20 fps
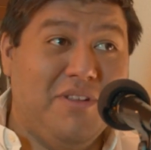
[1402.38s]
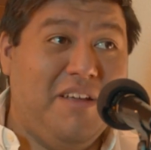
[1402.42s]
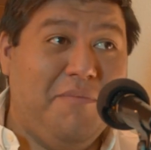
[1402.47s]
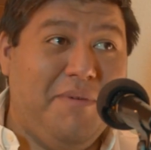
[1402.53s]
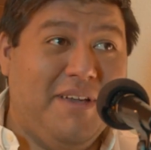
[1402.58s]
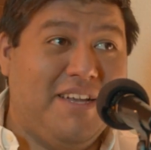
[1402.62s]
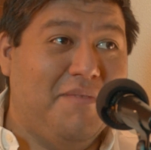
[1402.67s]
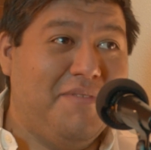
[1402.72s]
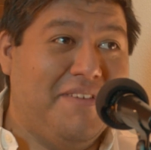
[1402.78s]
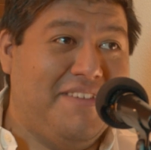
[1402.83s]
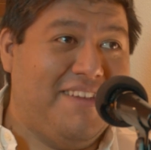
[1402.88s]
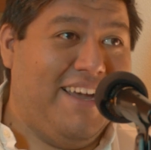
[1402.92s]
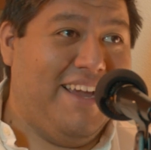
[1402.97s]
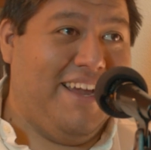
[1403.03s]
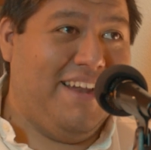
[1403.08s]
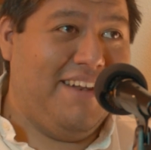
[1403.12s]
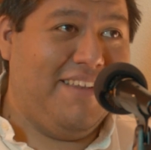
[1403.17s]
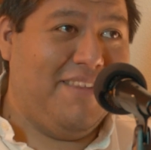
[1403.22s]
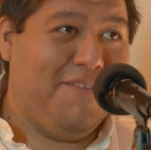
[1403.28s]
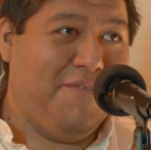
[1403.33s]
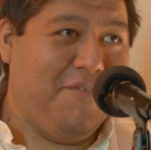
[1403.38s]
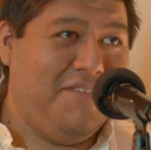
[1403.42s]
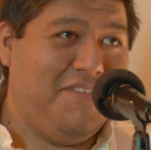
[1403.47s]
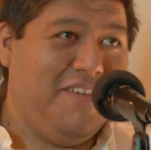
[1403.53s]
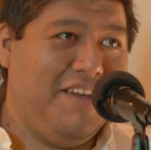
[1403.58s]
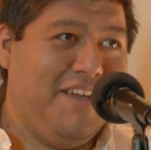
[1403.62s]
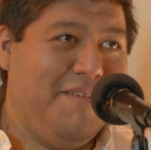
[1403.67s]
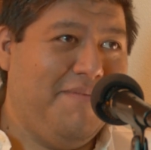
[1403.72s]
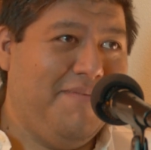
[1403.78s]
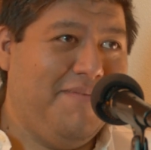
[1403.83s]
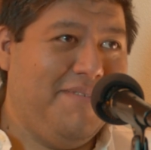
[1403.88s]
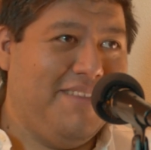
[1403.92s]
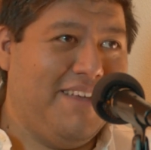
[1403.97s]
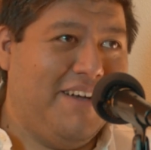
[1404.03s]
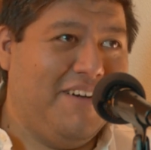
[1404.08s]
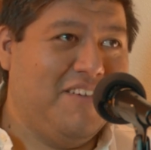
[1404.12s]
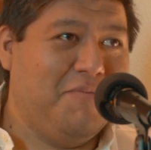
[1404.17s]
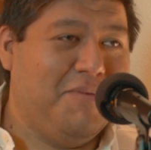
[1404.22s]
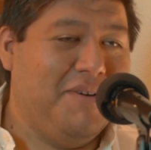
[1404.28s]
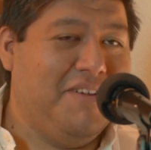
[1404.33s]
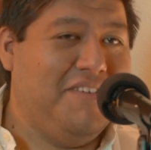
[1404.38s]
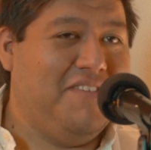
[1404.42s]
that he becomes a Titan the first time. That was pretty